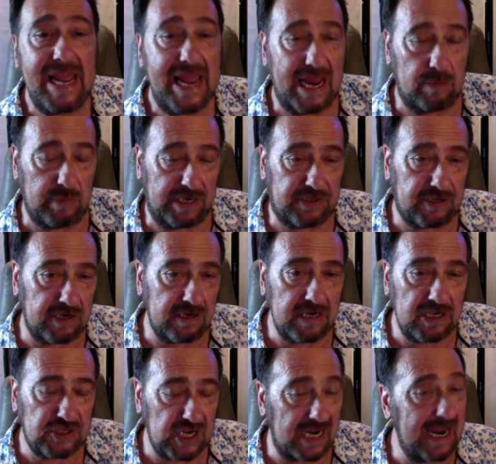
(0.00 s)
and Return
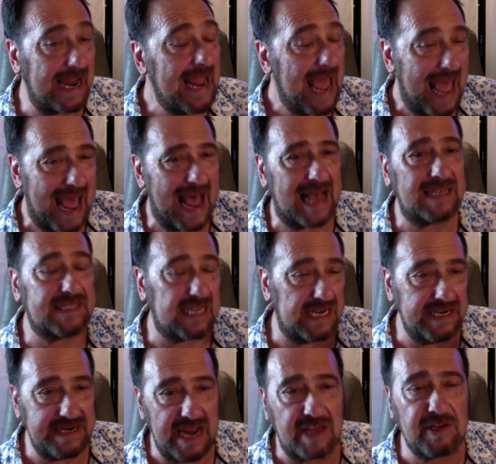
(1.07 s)
of the Jedi has
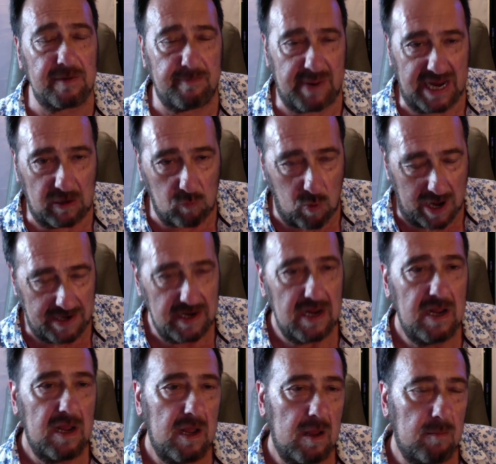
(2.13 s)
another big one.
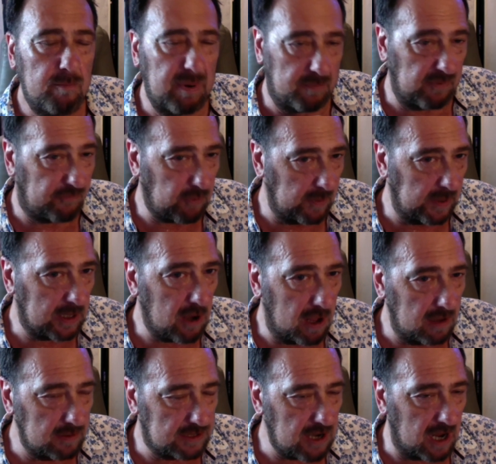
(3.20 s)
But before we
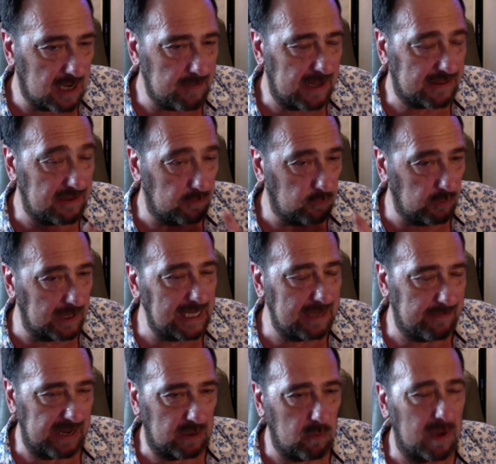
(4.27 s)
talk about the really
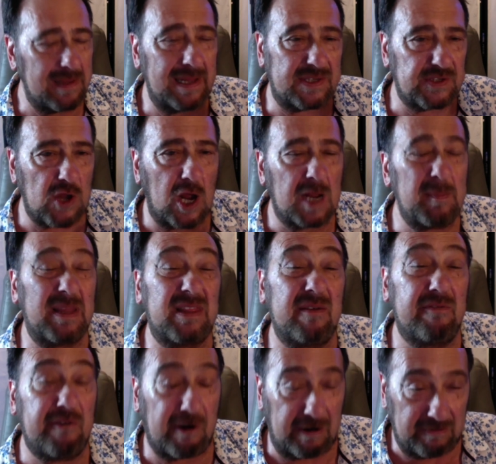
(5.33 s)
big one, let's talk about the
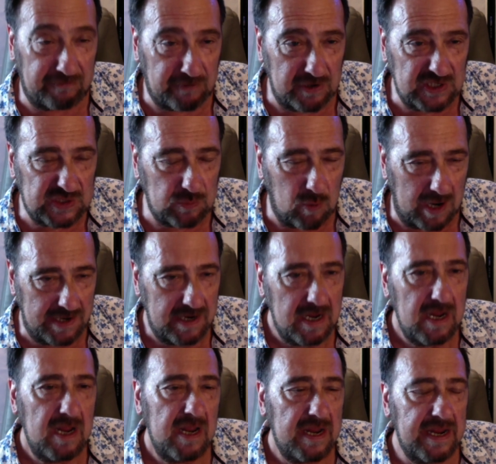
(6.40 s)
very first one.
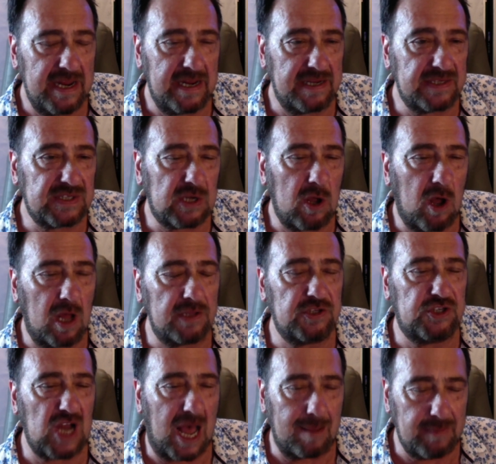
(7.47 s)
It is called
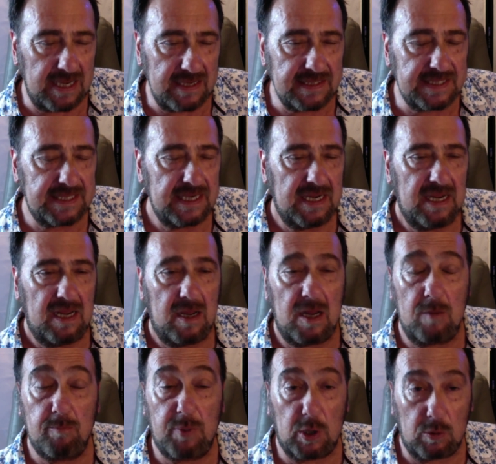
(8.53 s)
Jabba's
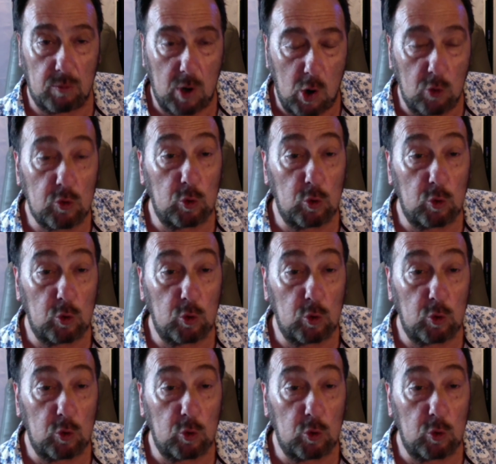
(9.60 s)
Baroque